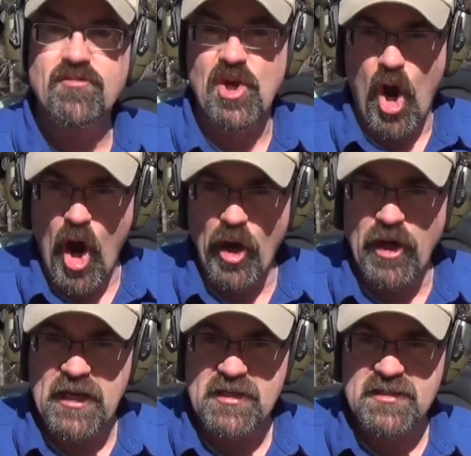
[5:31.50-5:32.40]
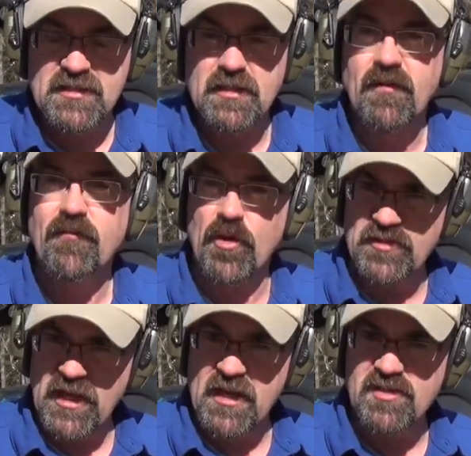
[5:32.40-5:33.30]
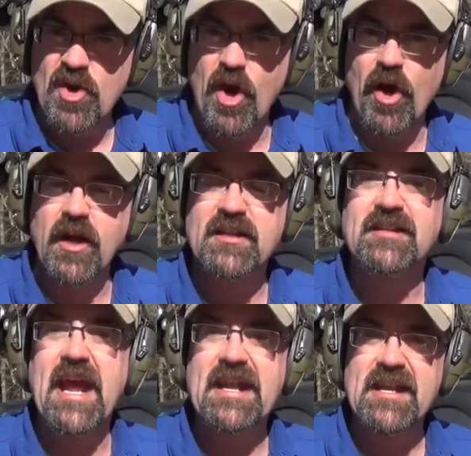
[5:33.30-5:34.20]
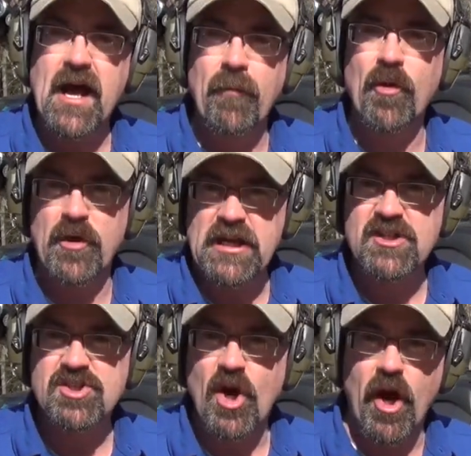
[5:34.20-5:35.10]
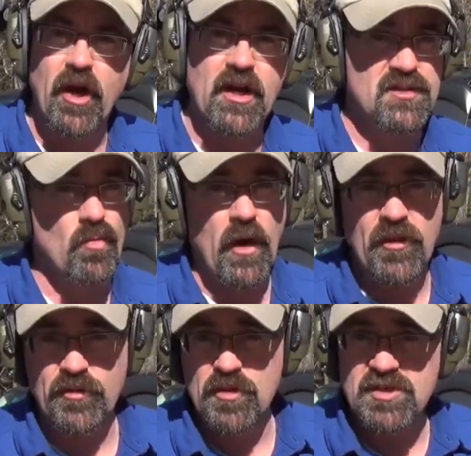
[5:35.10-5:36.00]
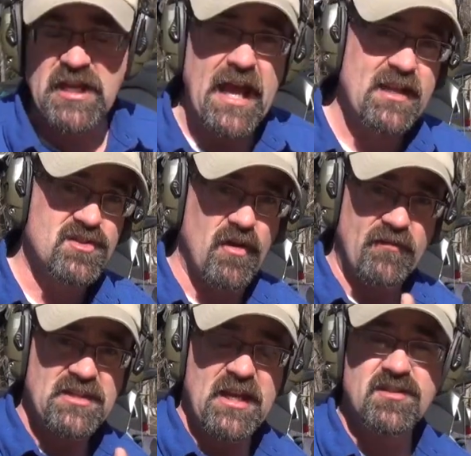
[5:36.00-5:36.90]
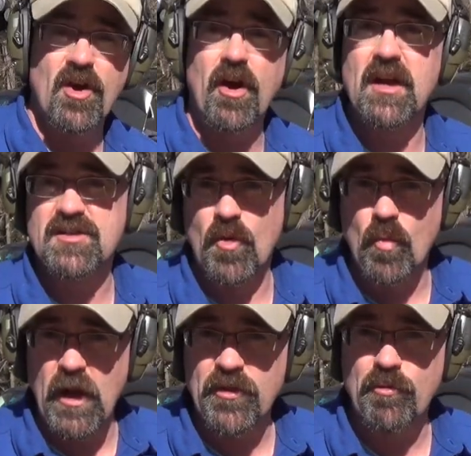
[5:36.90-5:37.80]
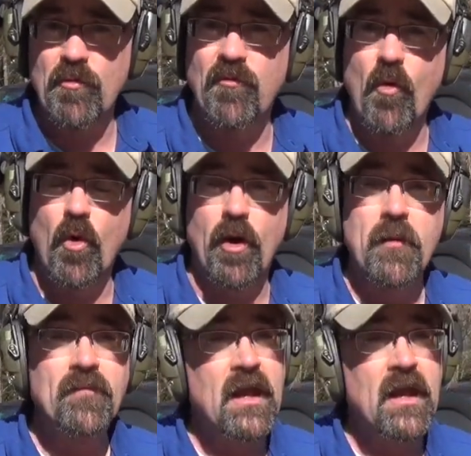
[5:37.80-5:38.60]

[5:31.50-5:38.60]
of targets, full-size targets, and number each targets, 1 through 10, so have 10 targets, or 1 through 4.